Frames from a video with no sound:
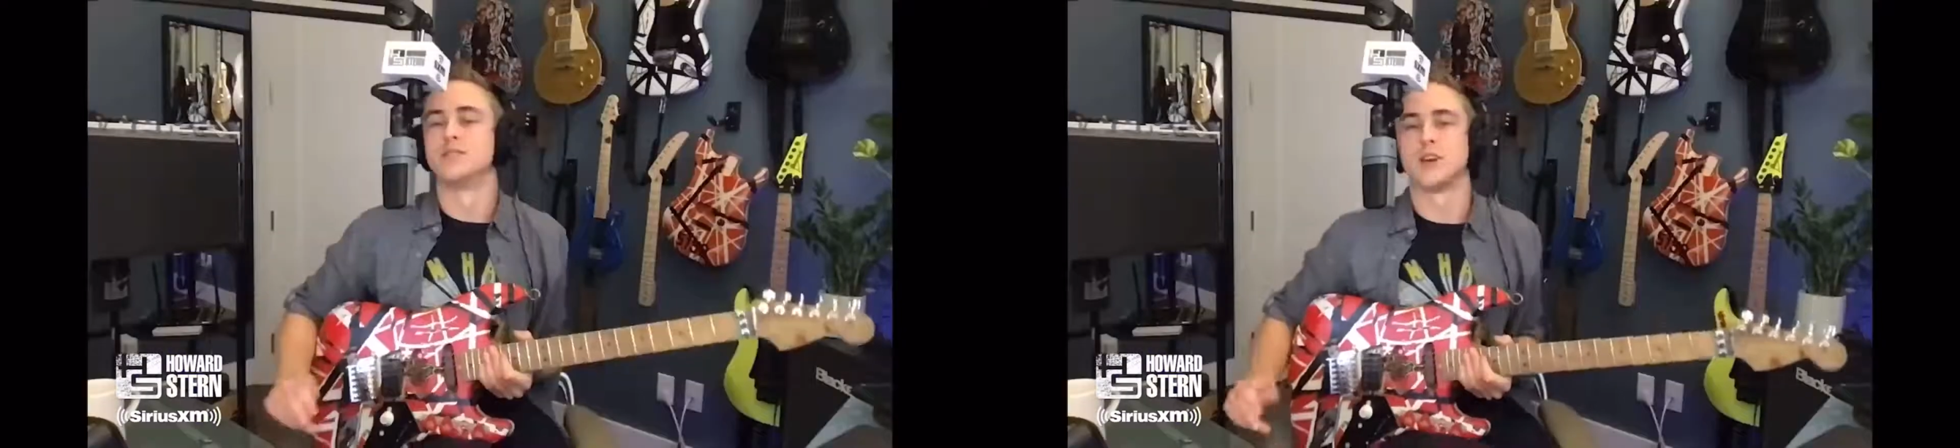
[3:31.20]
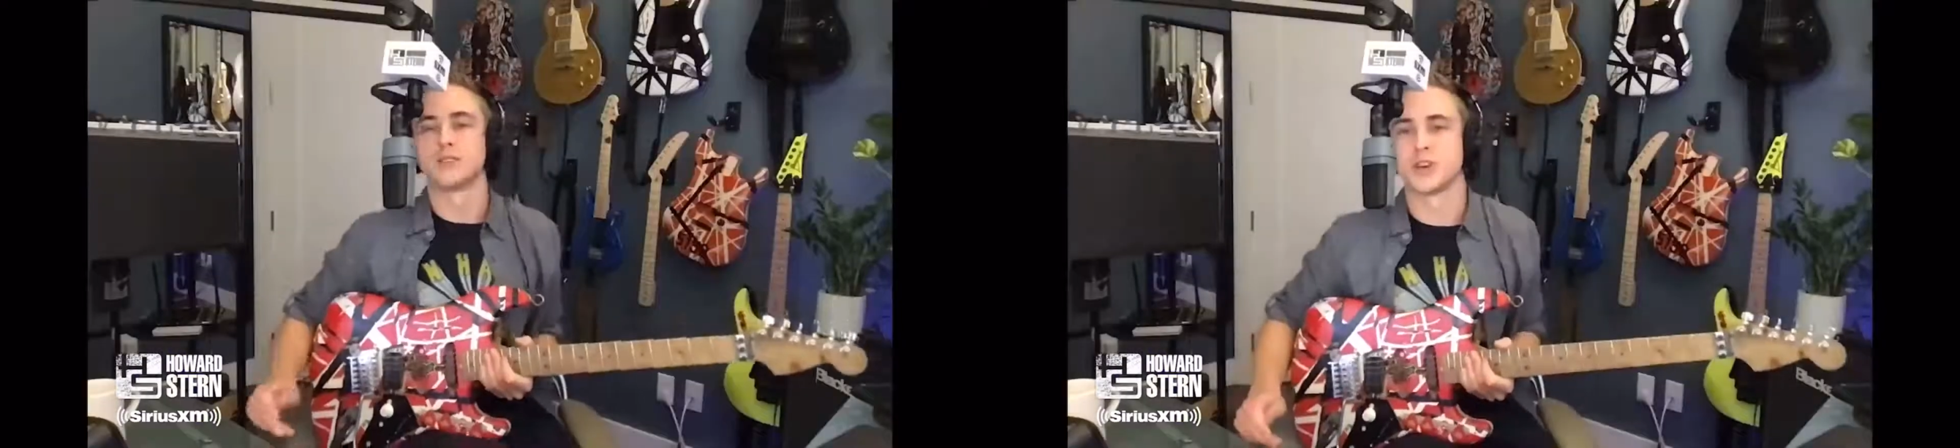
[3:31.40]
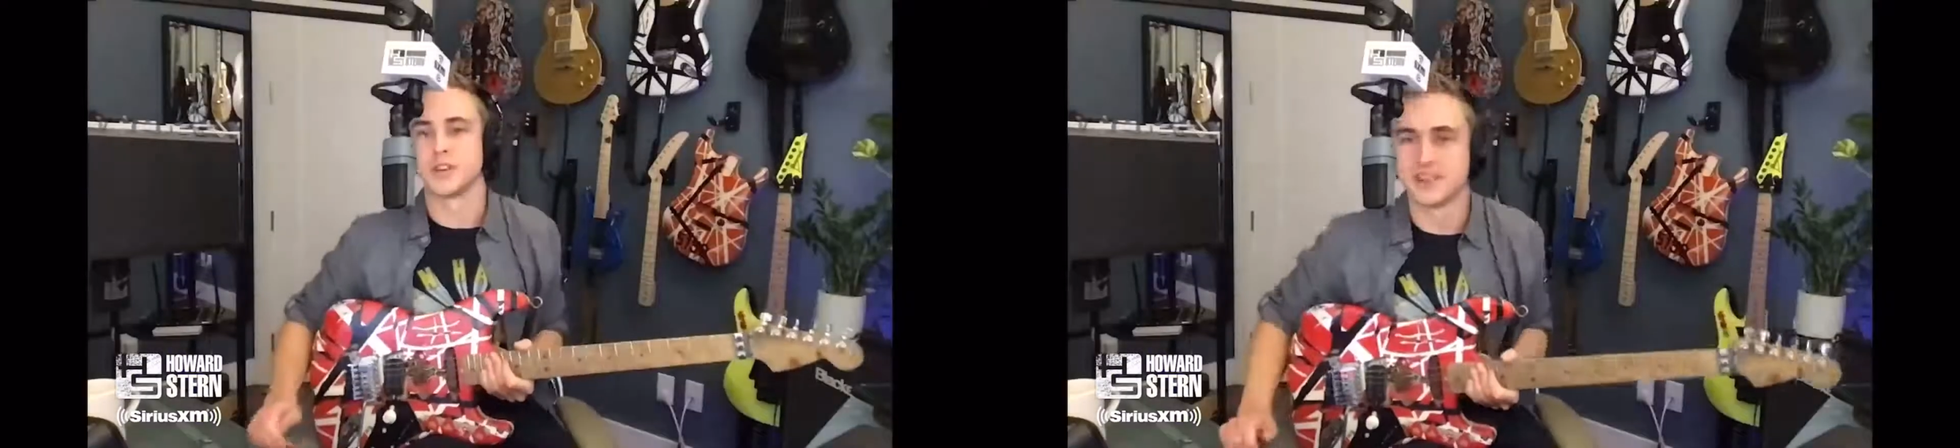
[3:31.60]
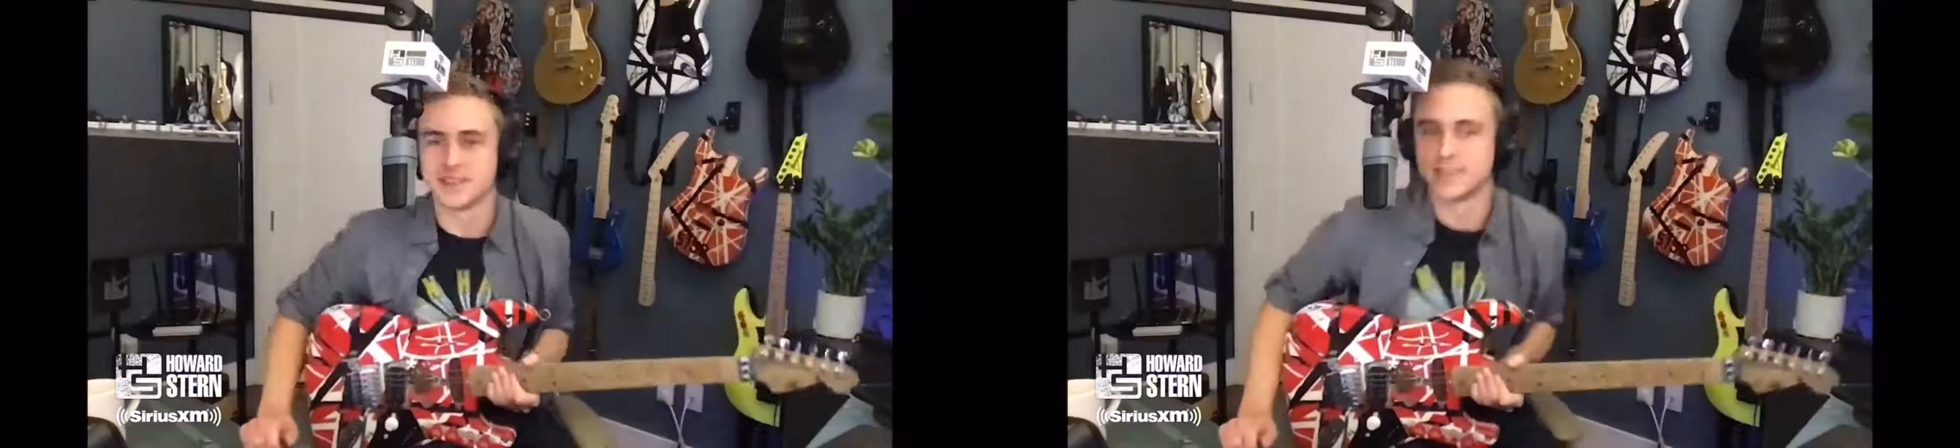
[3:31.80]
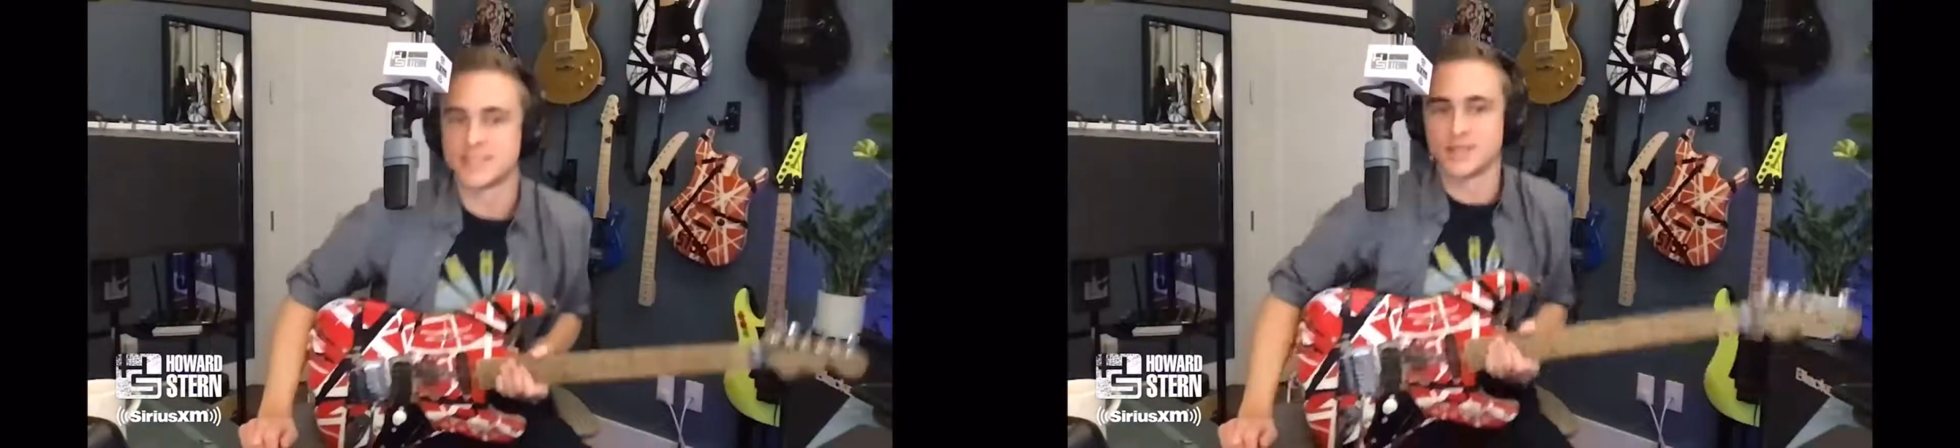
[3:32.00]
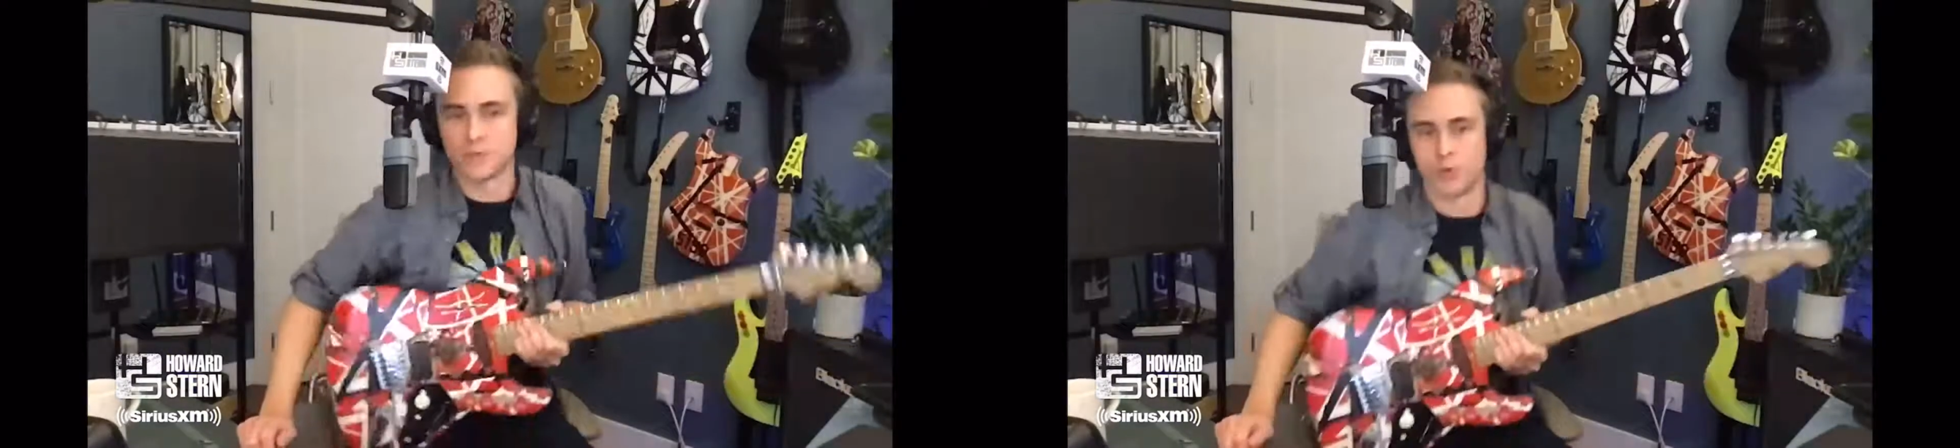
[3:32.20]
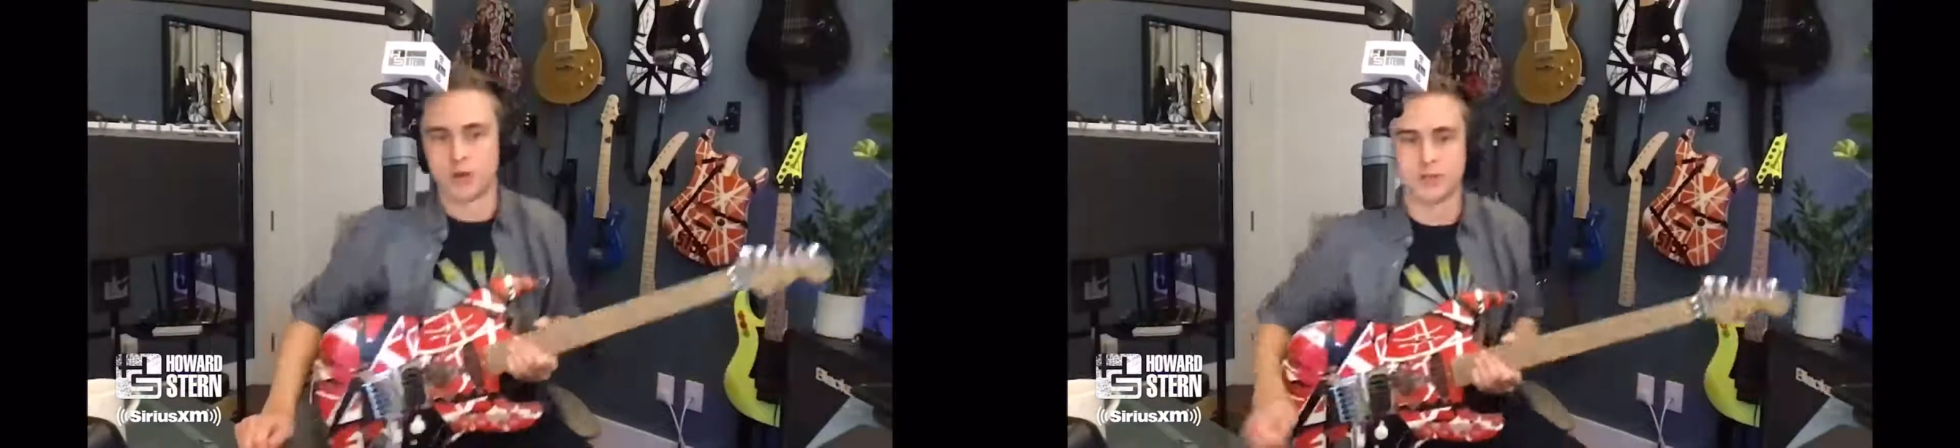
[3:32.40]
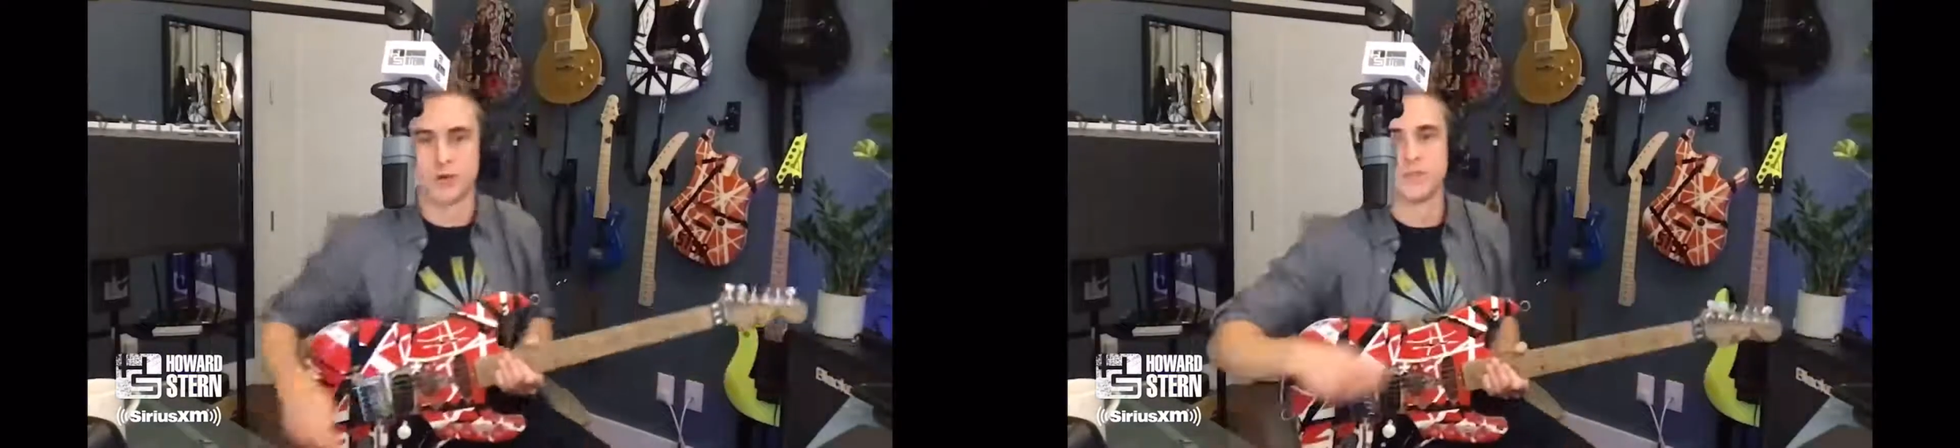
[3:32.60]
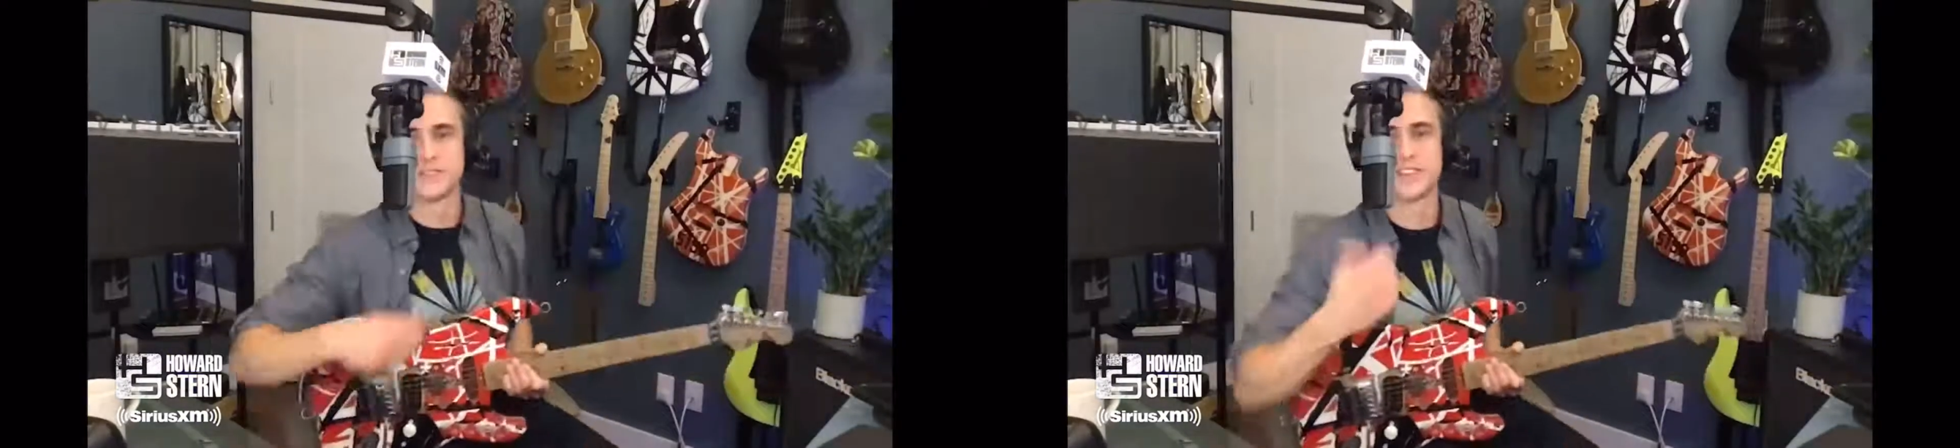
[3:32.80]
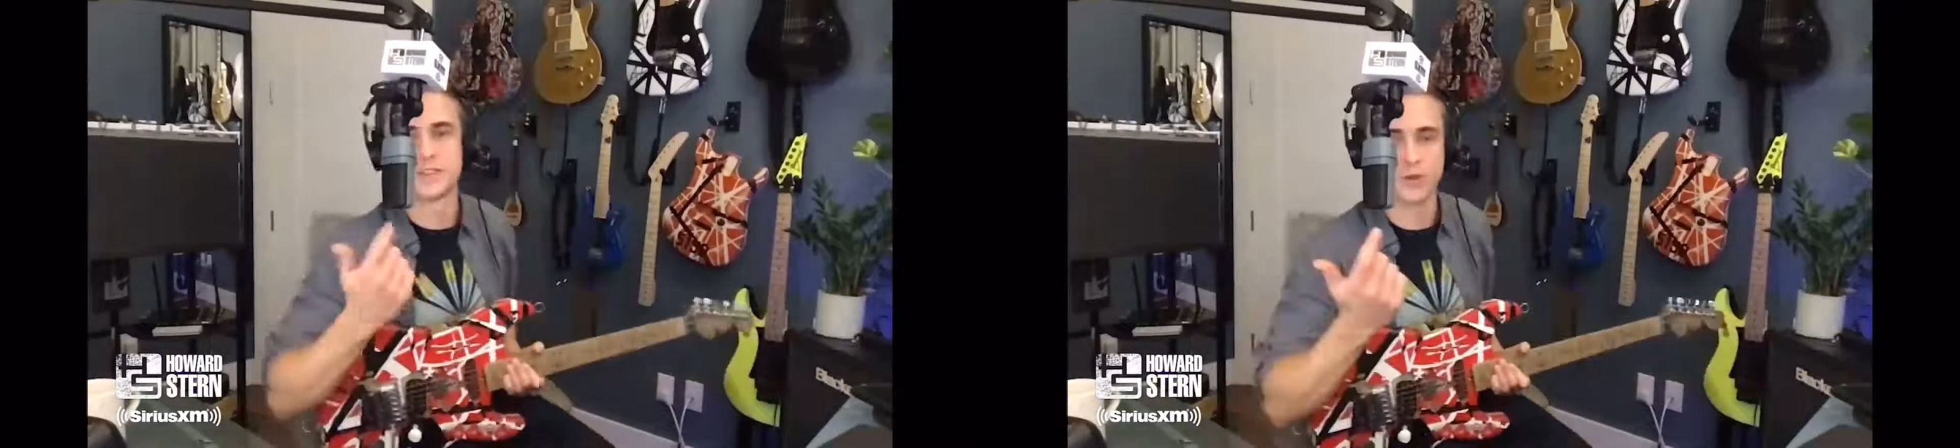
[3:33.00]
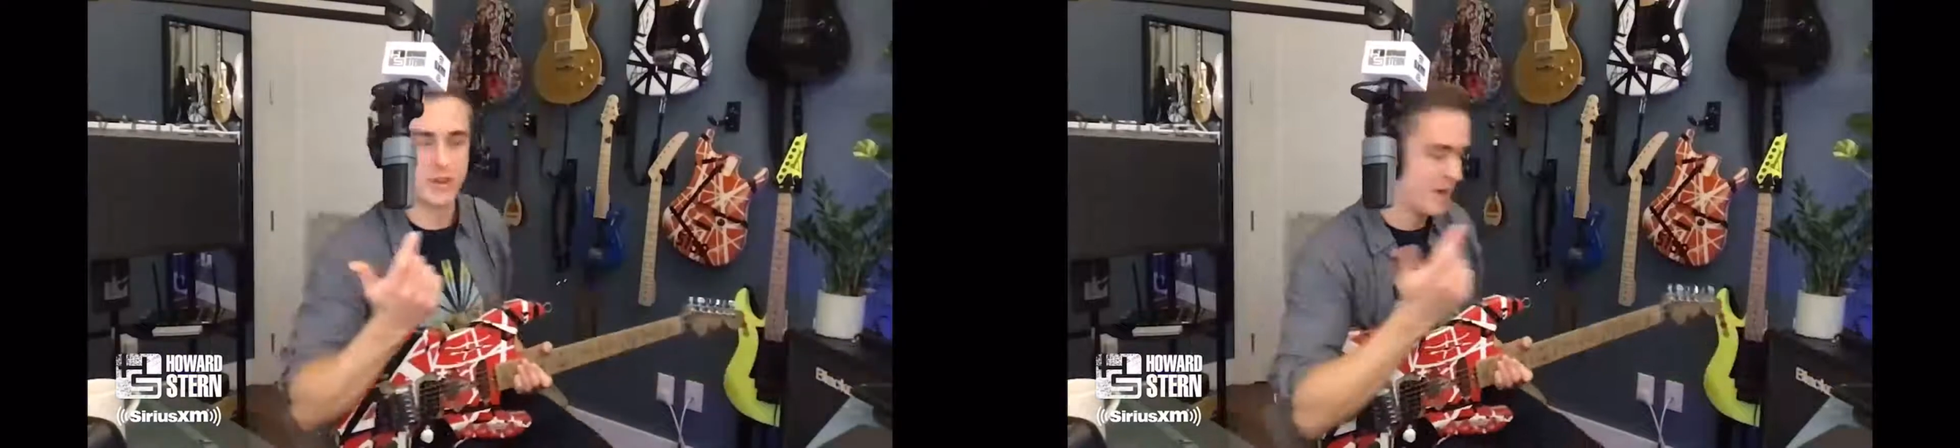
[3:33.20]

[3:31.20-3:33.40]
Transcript: So I'll show you this. This is one of the coolest things where he